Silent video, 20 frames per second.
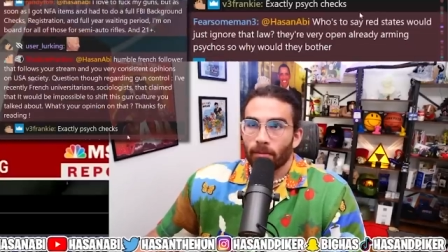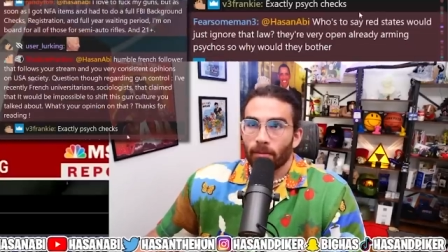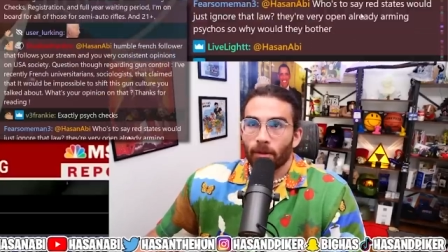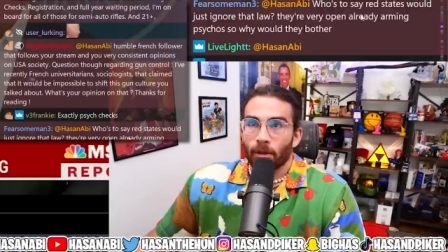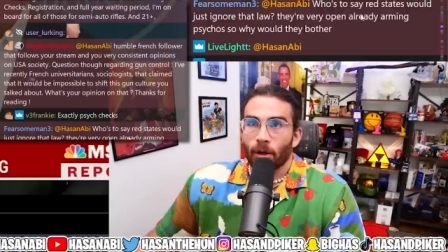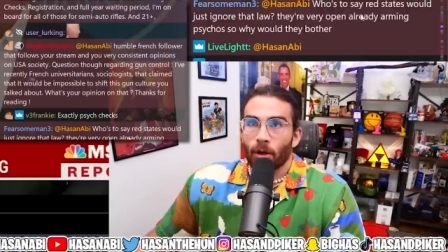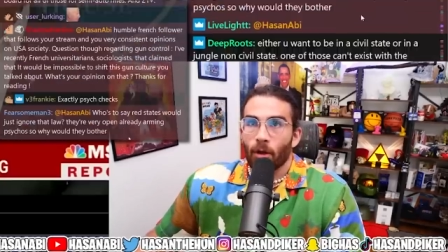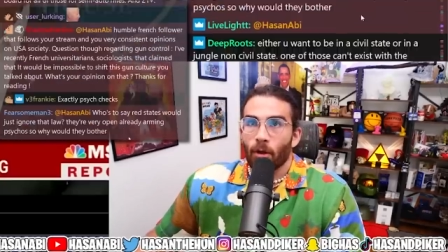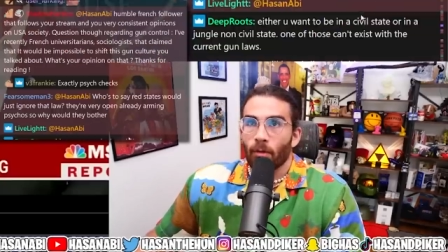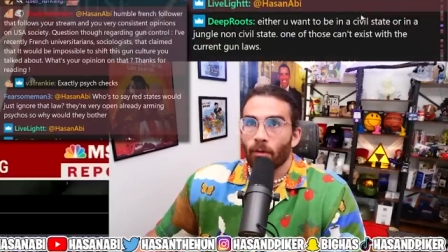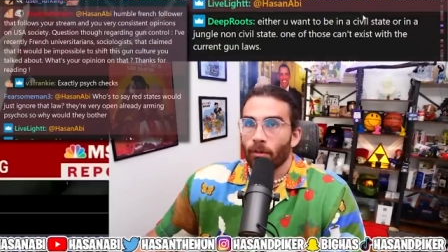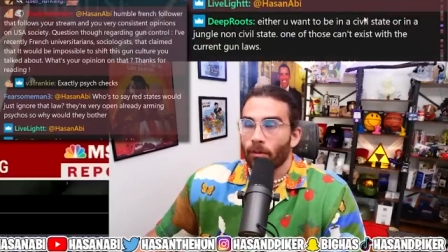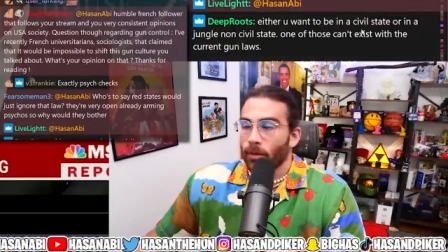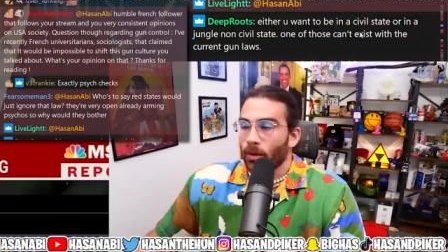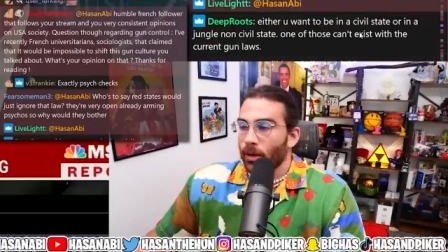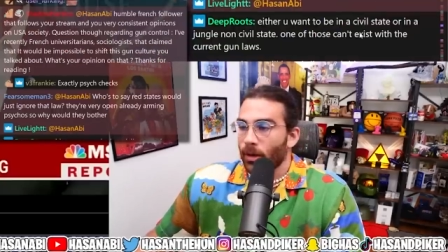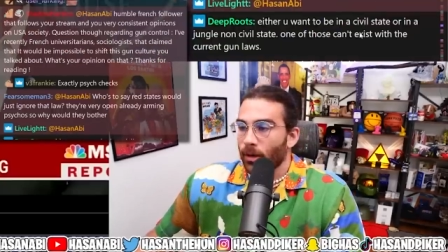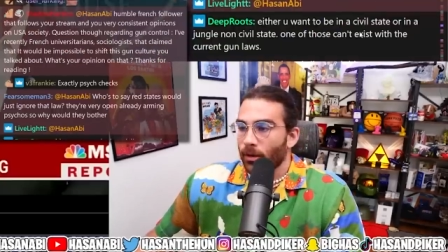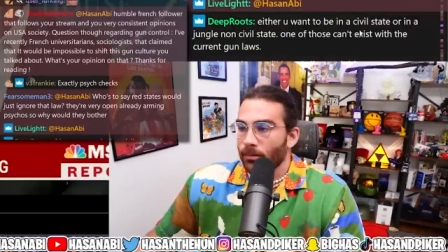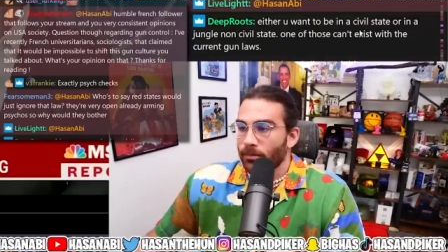you know,
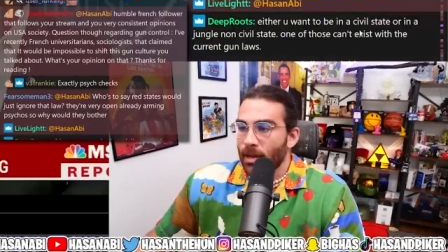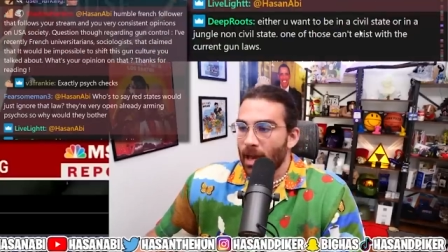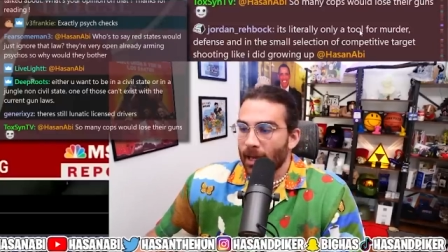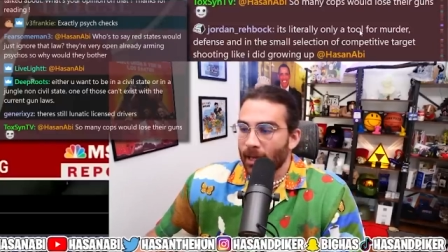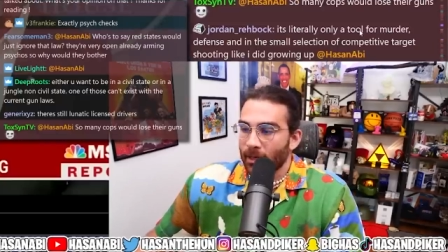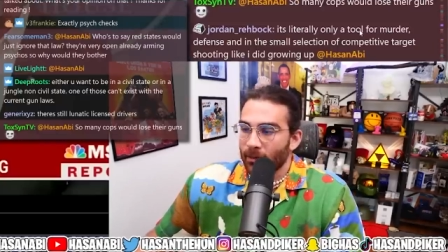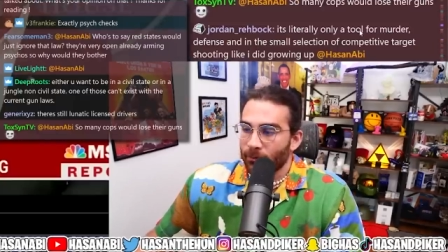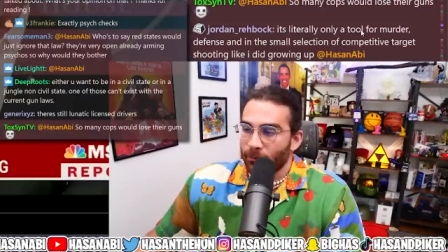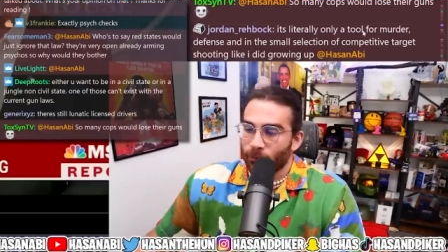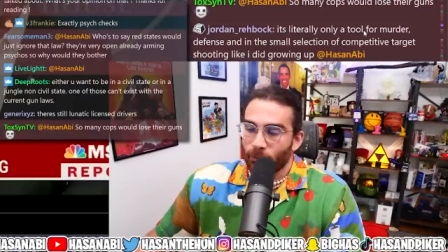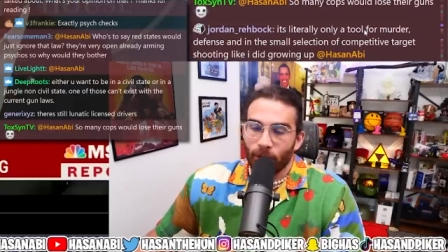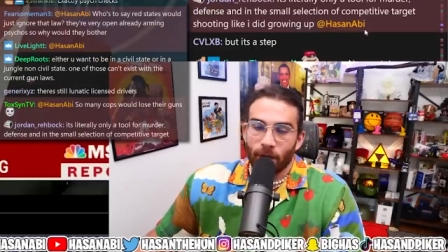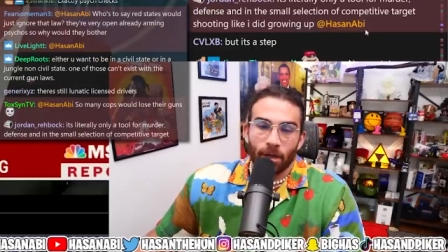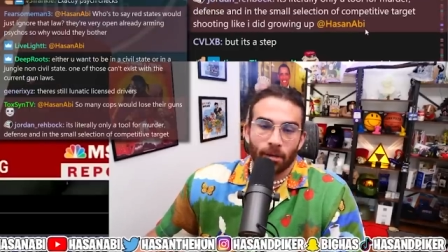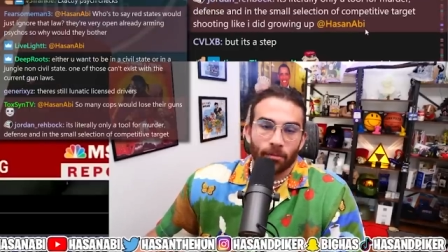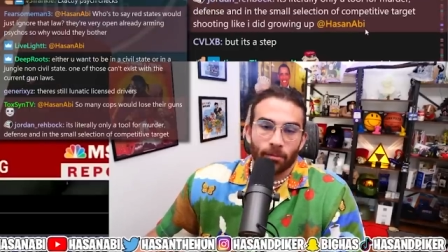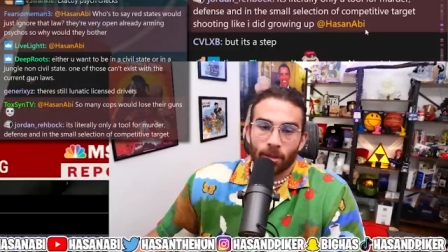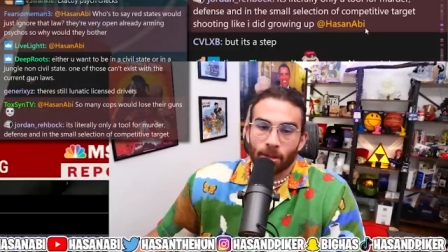uh, negative freedom.